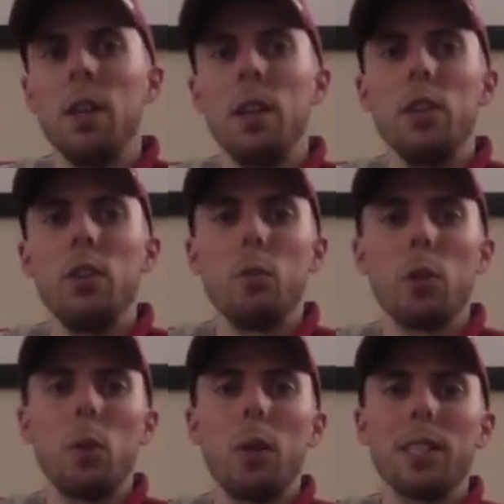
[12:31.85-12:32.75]

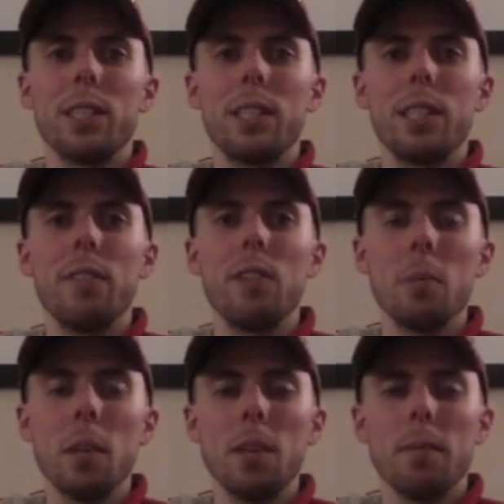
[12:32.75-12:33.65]
request that's given to
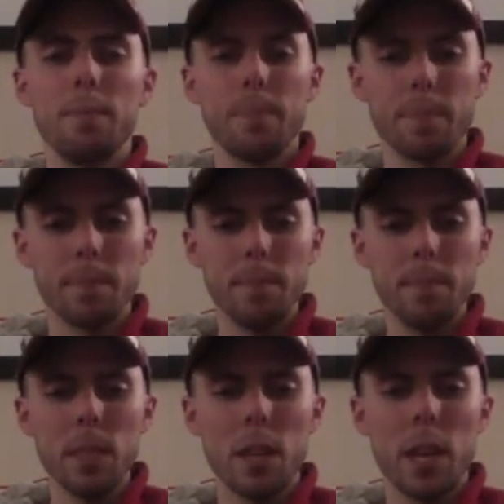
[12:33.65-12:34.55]
me.
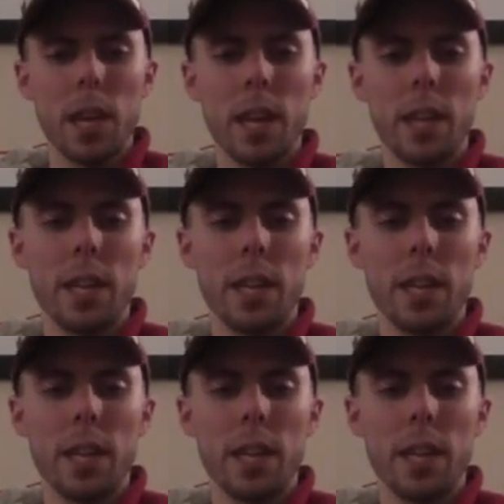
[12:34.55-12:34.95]
And